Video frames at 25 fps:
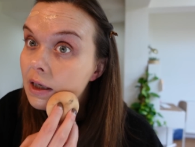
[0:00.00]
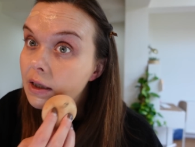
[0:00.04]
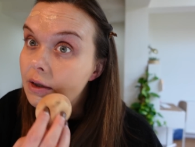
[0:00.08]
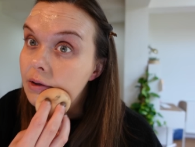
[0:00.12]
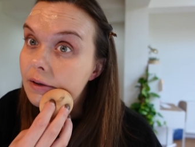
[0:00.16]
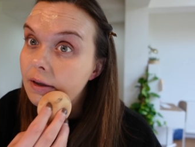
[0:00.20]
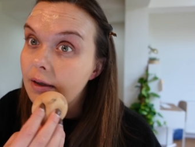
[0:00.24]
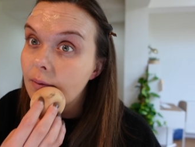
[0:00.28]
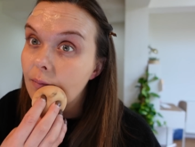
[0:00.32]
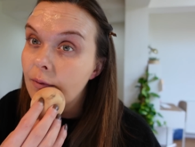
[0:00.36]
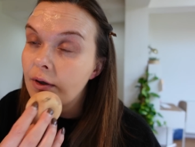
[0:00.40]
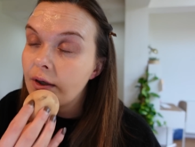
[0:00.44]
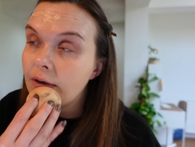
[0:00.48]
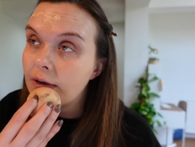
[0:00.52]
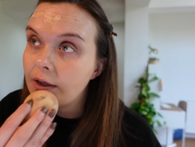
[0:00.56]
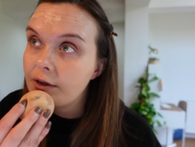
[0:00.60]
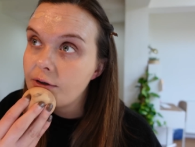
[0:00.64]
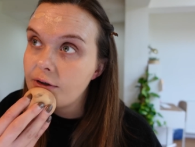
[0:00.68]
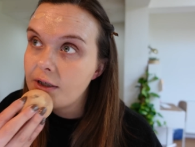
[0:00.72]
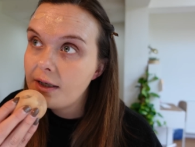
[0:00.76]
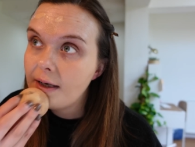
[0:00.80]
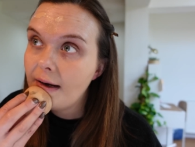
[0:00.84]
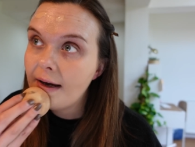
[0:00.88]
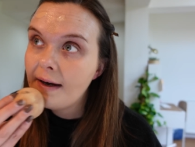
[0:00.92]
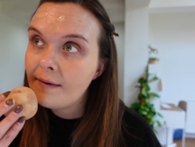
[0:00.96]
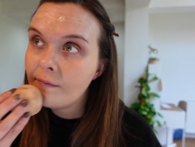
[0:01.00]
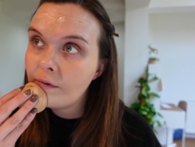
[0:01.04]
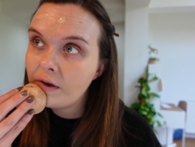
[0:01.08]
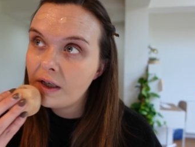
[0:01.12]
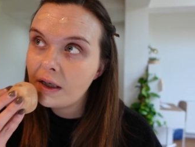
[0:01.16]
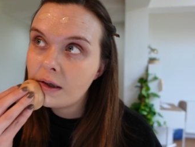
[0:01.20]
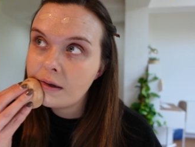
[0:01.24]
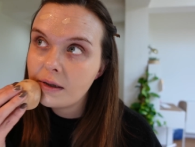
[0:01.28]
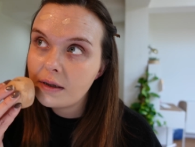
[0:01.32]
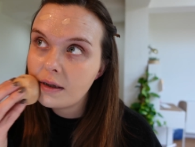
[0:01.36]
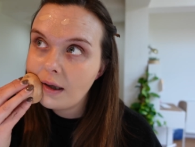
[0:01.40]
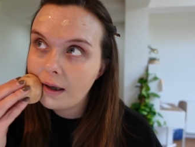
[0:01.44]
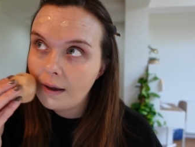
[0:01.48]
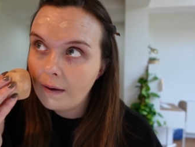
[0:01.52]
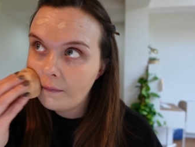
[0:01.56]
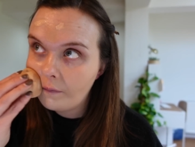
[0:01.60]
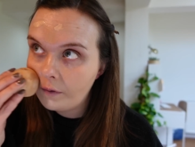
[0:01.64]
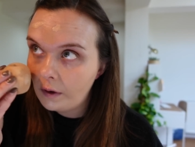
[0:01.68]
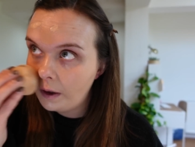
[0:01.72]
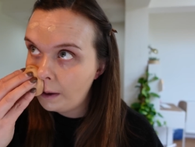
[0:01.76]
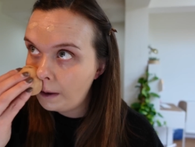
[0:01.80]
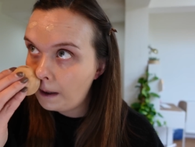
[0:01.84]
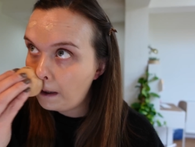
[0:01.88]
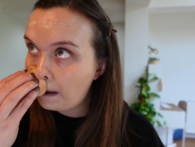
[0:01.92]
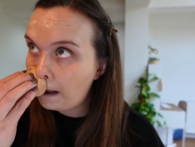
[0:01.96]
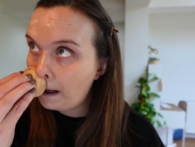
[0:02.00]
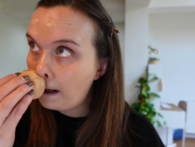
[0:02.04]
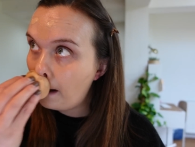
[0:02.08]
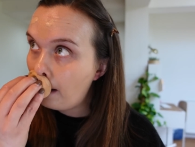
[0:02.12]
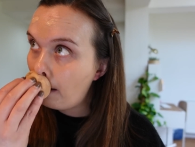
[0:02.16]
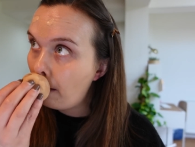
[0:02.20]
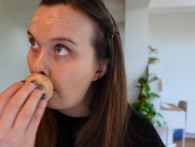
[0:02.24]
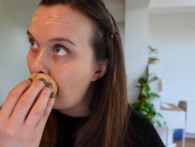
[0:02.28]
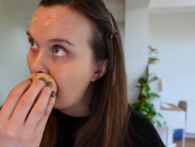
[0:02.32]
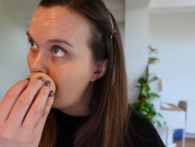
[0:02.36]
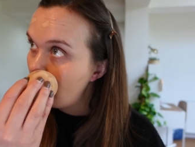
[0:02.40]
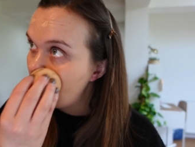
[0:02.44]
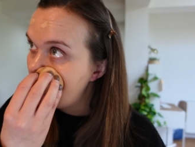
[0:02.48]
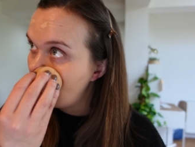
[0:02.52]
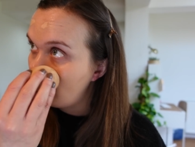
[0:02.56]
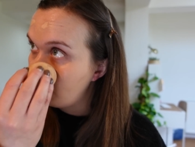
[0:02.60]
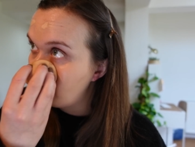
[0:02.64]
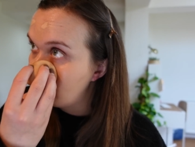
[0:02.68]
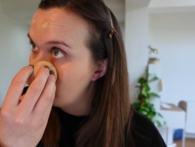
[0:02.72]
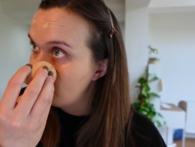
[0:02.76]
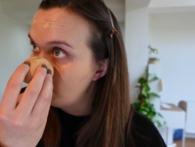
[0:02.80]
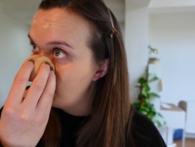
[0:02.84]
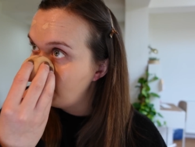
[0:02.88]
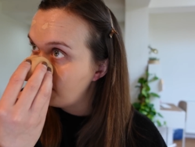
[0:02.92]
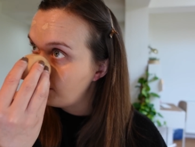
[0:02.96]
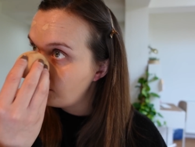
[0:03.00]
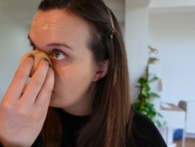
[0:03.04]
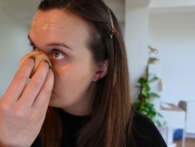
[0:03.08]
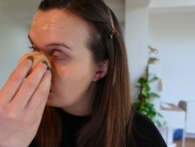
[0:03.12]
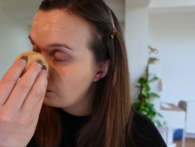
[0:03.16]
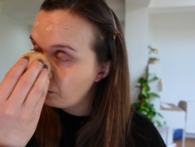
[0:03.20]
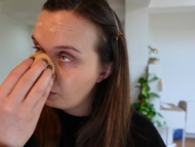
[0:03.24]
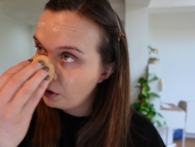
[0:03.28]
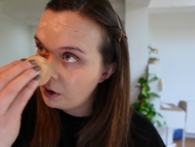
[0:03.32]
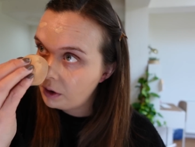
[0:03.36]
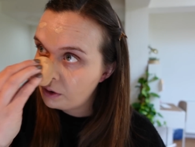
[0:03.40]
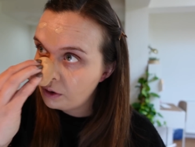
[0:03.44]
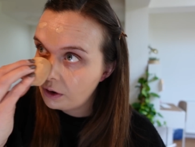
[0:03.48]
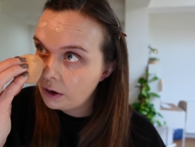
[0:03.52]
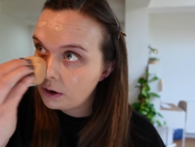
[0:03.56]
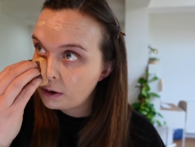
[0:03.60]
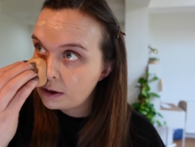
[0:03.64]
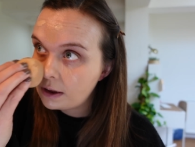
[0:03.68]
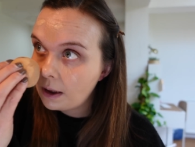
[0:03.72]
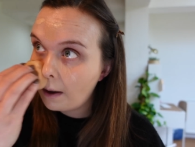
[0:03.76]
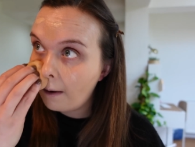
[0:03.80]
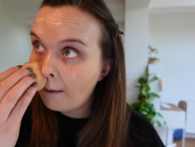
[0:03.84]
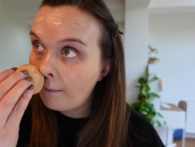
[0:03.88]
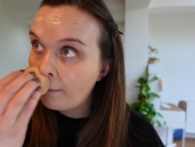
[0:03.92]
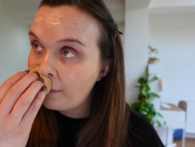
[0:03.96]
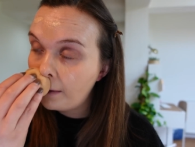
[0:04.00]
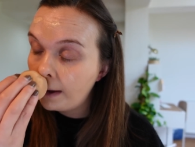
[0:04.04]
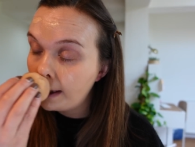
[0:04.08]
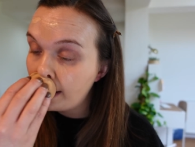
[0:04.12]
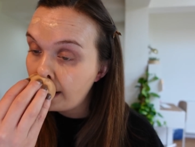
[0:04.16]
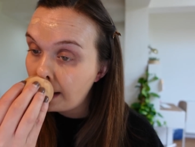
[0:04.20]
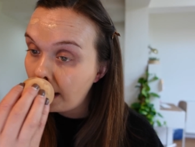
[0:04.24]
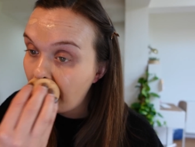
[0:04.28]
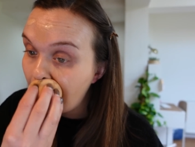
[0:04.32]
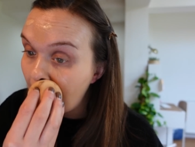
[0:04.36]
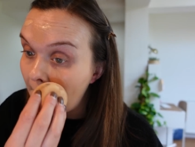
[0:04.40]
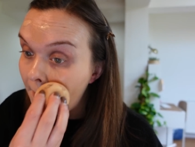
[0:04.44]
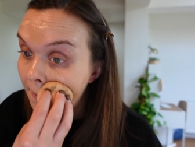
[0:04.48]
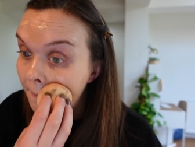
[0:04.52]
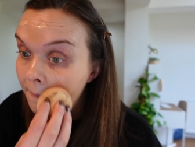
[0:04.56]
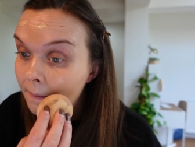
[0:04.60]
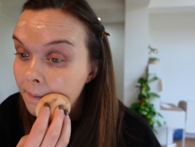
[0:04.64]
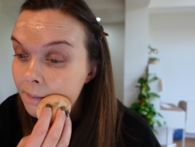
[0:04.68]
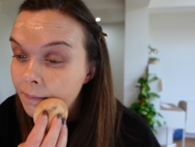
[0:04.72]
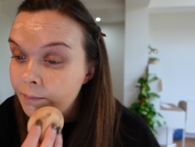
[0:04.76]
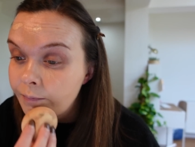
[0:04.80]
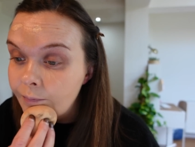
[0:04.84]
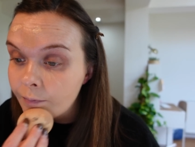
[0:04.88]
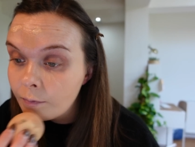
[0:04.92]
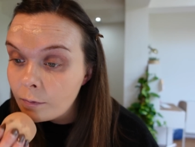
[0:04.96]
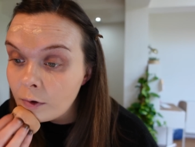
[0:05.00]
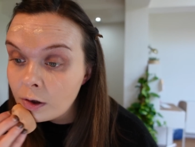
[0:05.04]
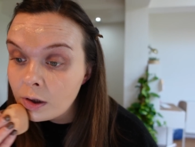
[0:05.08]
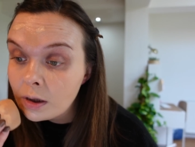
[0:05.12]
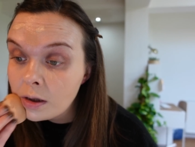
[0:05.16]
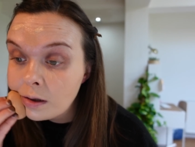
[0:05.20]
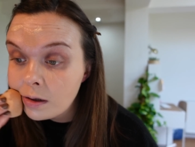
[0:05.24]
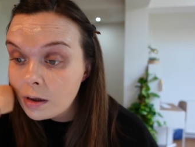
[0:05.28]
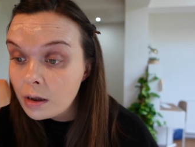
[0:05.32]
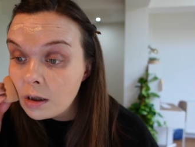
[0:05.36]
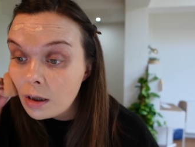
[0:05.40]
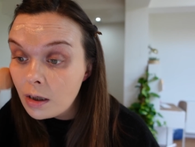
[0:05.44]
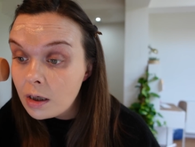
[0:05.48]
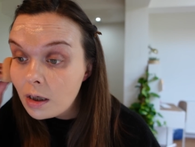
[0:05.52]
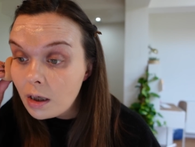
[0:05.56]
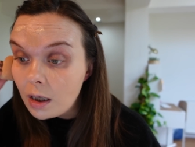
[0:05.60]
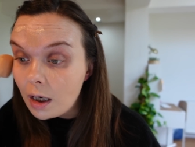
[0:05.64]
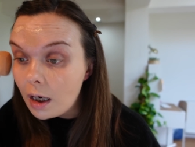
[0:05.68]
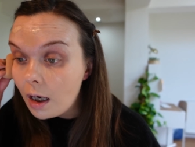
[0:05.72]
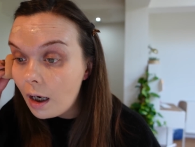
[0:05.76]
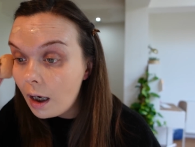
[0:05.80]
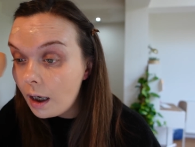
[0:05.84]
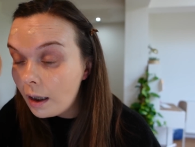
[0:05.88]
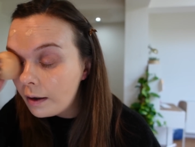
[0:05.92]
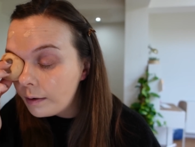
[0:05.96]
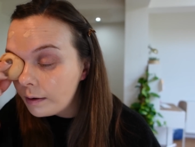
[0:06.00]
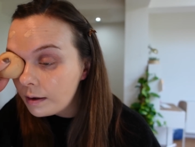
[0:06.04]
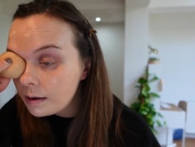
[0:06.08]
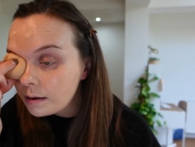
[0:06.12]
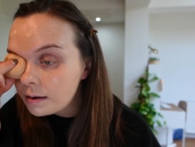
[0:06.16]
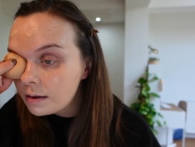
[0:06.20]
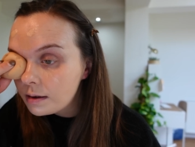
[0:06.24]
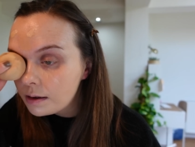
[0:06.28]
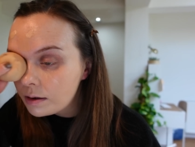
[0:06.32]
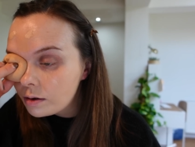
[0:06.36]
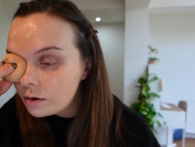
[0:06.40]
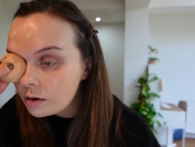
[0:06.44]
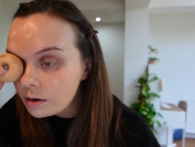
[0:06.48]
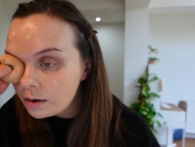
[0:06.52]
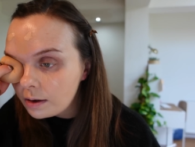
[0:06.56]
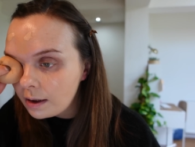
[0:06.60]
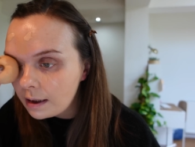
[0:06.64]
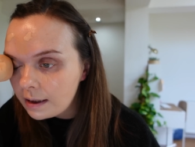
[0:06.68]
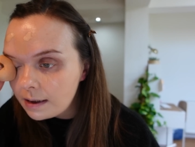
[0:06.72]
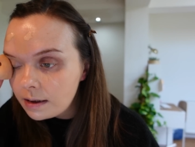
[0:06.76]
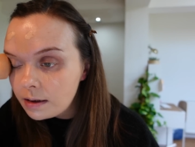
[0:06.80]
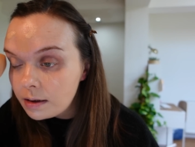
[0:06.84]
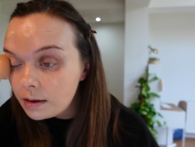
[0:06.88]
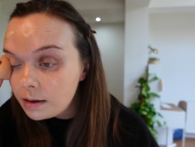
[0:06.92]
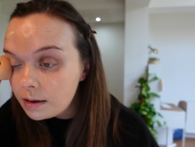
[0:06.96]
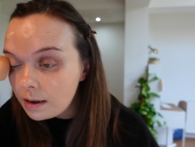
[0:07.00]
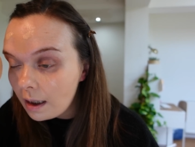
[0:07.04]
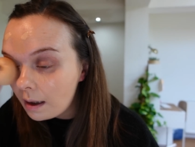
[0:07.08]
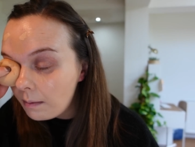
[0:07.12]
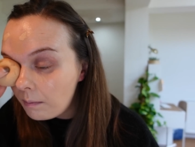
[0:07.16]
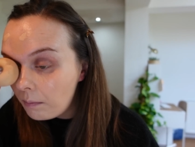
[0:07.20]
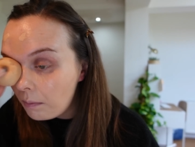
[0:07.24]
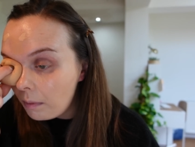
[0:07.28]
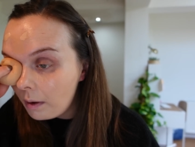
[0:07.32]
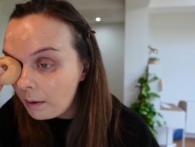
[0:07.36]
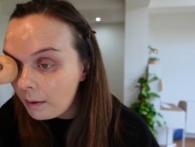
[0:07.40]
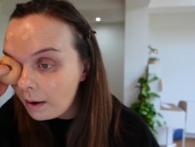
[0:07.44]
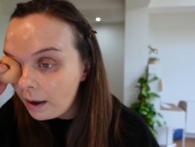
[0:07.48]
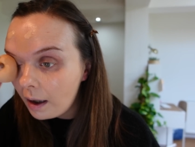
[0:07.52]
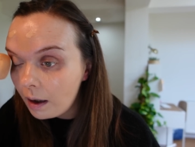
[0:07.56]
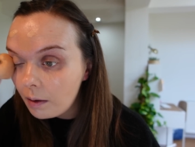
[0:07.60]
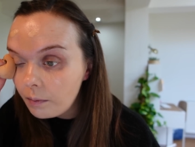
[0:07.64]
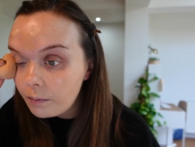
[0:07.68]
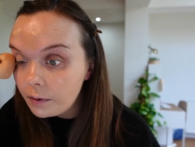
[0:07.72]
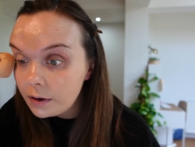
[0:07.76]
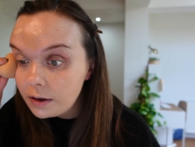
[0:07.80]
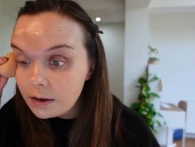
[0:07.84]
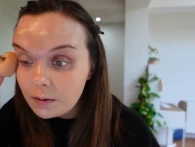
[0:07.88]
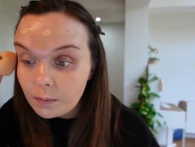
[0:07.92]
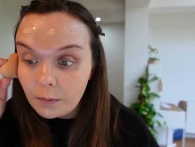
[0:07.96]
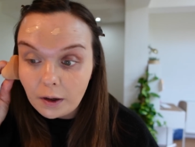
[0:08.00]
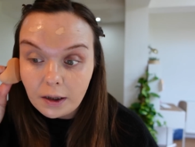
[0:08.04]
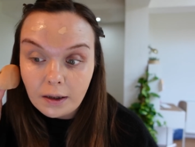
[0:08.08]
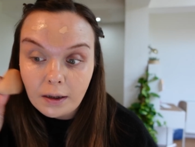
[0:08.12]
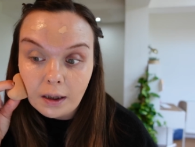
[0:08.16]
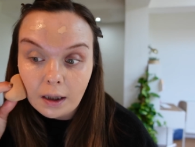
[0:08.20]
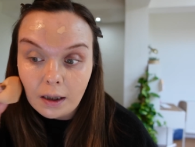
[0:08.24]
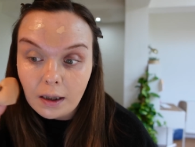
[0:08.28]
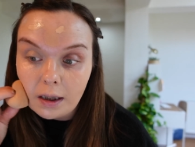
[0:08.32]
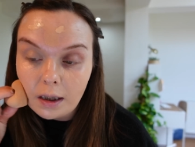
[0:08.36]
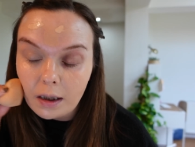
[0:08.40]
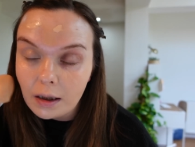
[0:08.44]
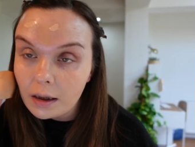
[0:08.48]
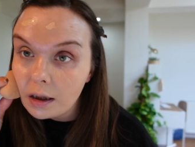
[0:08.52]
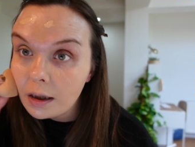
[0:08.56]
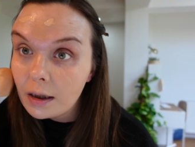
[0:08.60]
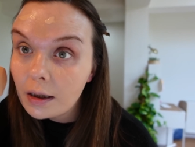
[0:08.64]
You don't want to go too heavy, because the heavier you go, you're going to lift the product off your skin. And this is just nice and damp and helping to blend that in.